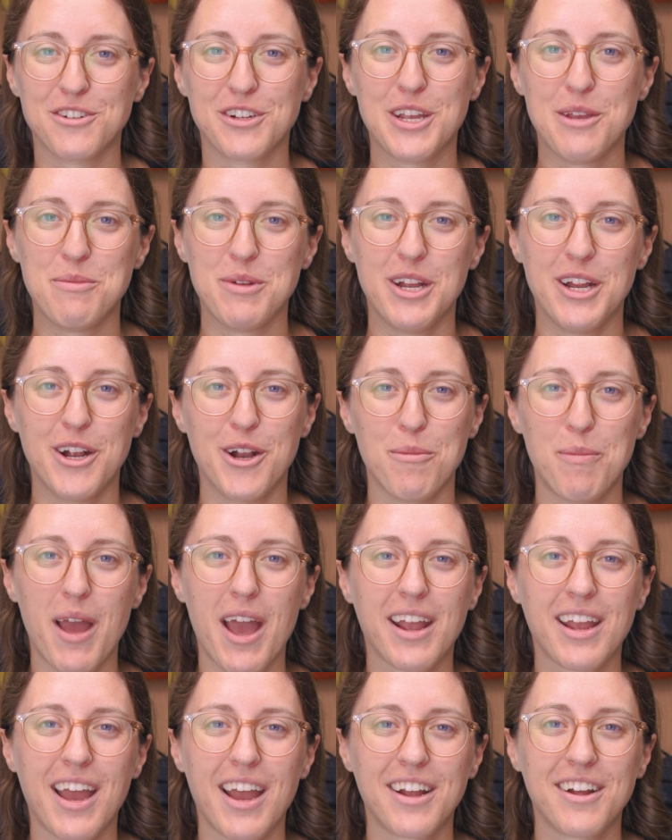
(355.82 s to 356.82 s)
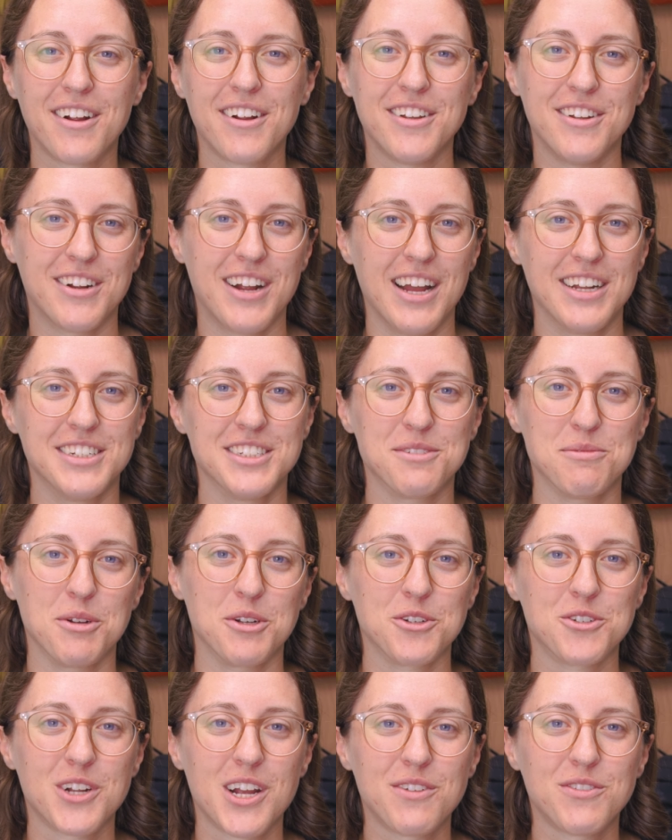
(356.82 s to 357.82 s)
for keeping it here at Pack Hacker, your guide to
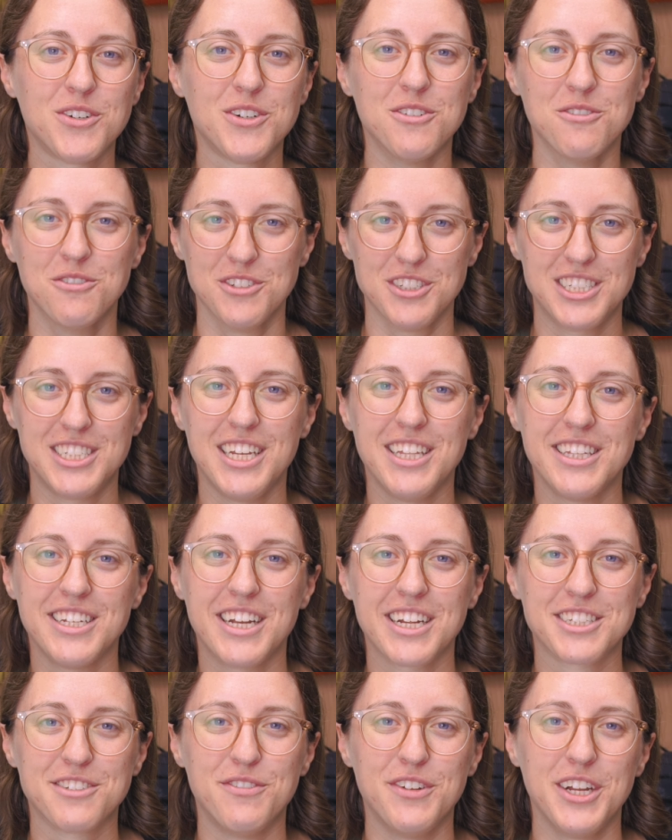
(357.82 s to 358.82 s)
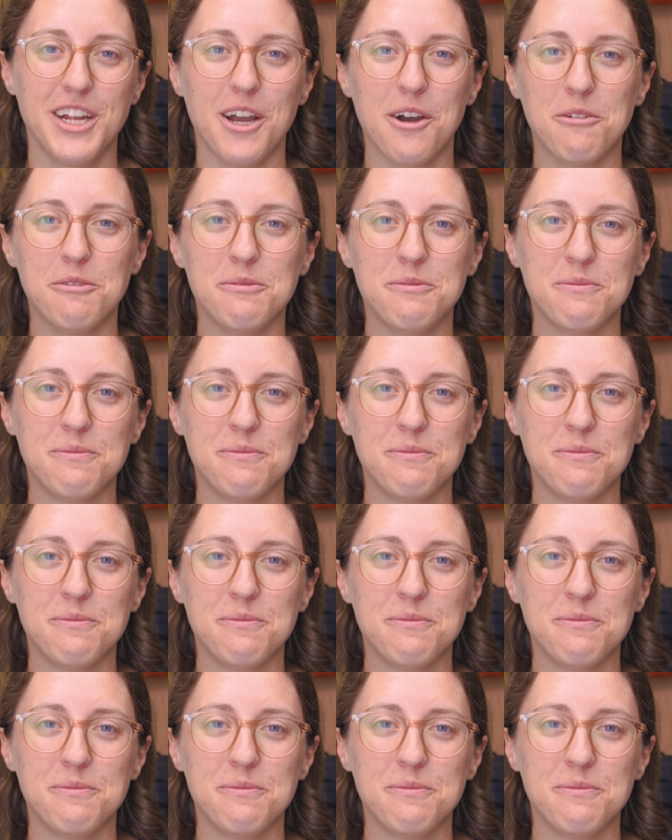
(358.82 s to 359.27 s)
smarter travel, and we'll see you in the next video.